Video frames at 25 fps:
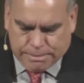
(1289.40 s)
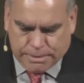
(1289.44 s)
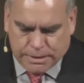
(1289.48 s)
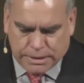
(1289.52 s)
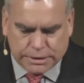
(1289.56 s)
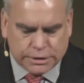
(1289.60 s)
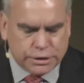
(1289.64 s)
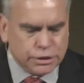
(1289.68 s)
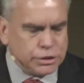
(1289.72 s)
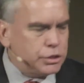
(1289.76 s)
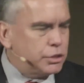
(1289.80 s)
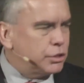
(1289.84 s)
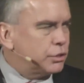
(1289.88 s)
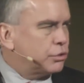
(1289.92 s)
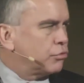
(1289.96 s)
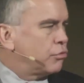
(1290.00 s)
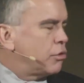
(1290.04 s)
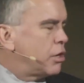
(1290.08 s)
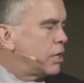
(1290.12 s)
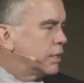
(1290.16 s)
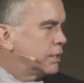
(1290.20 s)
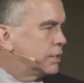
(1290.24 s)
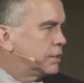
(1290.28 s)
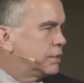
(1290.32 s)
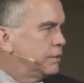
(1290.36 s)
This is the
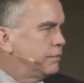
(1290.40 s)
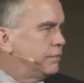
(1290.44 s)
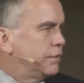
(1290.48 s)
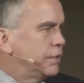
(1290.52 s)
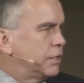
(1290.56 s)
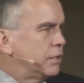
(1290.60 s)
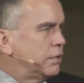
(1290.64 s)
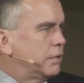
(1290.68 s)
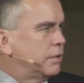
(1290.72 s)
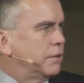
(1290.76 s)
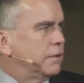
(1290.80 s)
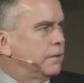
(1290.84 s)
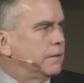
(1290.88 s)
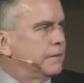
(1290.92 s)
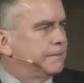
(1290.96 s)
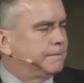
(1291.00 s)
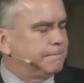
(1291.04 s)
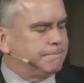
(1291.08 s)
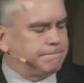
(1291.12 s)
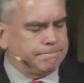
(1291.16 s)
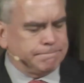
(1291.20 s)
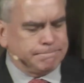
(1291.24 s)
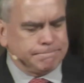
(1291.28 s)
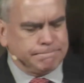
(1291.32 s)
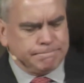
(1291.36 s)
crux of it all.
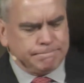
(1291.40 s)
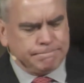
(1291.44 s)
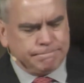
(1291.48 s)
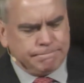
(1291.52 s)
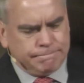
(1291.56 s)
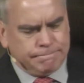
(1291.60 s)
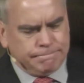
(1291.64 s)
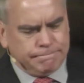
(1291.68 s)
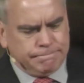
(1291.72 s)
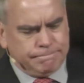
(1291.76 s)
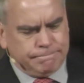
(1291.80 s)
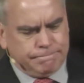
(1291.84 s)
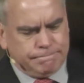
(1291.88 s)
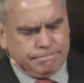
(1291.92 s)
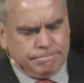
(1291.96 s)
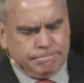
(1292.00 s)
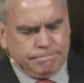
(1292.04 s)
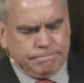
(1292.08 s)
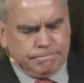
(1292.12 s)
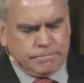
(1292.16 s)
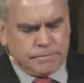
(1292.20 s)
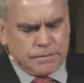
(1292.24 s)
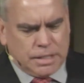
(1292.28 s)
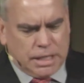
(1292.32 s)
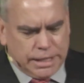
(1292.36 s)

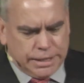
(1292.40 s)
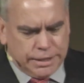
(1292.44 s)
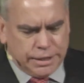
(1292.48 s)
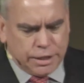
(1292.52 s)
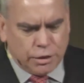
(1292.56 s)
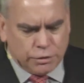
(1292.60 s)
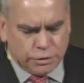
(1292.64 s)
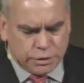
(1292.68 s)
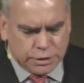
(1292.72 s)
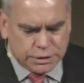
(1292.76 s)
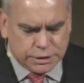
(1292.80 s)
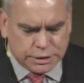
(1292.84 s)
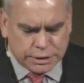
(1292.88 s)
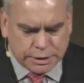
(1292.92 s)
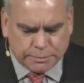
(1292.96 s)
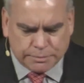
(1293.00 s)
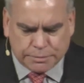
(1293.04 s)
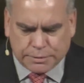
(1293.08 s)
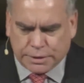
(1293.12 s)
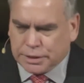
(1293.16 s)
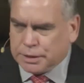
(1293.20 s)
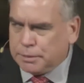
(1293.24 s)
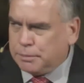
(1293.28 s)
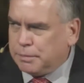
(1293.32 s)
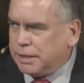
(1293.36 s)
And notice
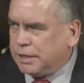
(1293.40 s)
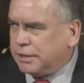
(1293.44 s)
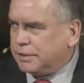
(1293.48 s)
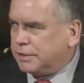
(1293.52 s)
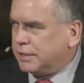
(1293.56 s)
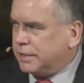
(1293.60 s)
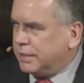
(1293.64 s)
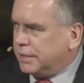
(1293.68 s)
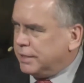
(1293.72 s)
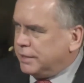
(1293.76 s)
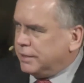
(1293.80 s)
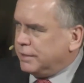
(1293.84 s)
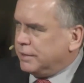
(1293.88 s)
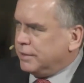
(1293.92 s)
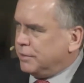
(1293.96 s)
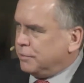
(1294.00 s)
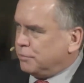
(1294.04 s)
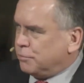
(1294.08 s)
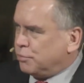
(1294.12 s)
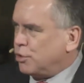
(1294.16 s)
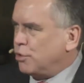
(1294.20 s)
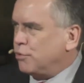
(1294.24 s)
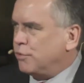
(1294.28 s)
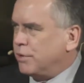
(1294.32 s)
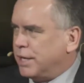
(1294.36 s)
something about the
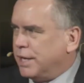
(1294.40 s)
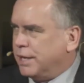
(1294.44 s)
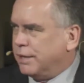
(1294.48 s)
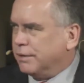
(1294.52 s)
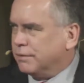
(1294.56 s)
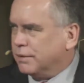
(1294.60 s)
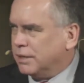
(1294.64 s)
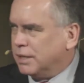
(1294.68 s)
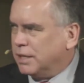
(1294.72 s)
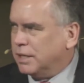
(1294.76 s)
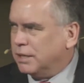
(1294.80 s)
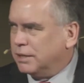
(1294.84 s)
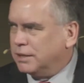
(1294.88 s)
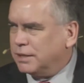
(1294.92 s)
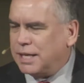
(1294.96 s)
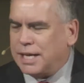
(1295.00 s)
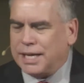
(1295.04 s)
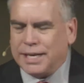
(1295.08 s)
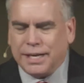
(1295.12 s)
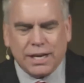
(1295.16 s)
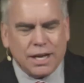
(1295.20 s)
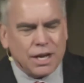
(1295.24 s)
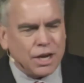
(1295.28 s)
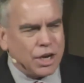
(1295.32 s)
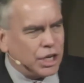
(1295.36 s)
pronoun
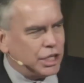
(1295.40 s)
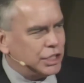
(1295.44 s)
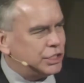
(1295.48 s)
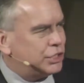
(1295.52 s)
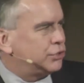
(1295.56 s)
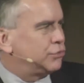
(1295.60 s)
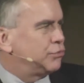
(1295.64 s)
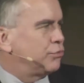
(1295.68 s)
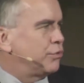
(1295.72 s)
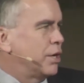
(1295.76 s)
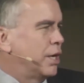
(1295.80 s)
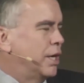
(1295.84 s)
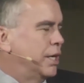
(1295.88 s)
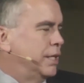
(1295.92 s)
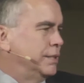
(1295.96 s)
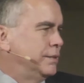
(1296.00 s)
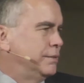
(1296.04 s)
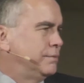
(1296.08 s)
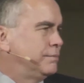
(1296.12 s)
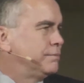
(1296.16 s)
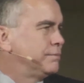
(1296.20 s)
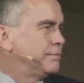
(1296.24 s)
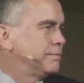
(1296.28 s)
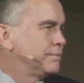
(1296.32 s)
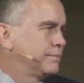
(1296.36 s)
let us run.
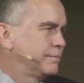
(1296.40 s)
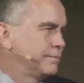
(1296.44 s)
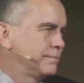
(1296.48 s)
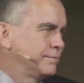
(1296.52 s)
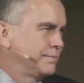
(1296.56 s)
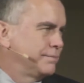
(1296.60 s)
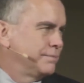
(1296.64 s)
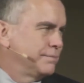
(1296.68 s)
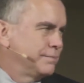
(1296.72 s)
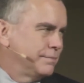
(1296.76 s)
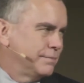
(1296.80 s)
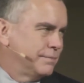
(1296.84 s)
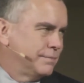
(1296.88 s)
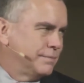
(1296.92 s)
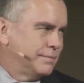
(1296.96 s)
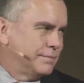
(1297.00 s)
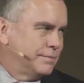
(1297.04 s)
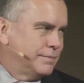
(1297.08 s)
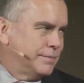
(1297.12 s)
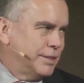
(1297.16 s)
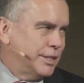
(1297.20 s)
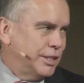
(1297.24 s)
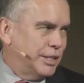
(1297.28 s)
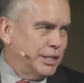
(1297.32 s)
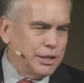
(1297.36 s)

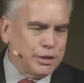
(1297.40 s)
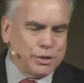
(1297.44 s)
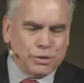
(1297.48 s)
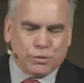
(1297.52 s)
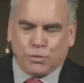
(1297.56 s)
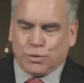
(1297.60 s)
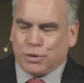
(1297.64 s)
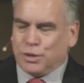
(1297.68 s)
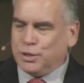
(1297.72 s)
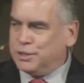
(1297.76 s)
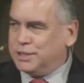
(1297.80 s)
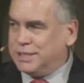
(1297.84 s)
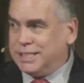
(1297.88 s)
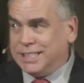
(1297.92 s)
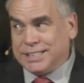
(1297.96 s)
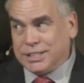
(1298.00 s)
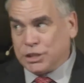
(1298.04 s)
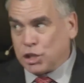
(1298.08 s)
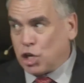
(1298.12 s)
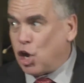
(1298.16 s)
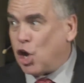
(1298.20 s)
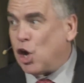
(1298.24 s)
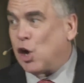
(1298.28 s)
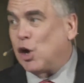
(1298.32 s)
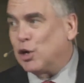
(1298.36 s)
In other words,
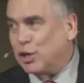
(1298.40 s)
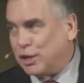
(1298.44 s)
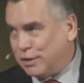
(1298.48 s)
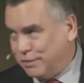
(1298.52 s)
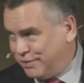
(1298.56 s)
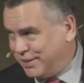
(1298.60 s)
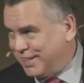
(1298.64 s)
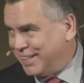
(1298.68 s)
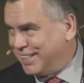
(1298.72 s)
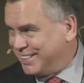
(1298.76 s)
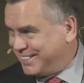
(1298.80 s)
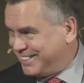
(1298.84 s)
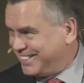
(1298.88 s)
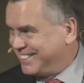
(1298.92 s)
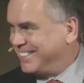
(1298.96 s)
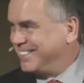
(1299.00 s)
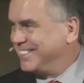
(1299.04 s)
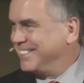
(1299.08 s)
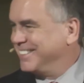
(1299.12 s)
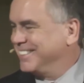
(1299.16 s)
it's all of us.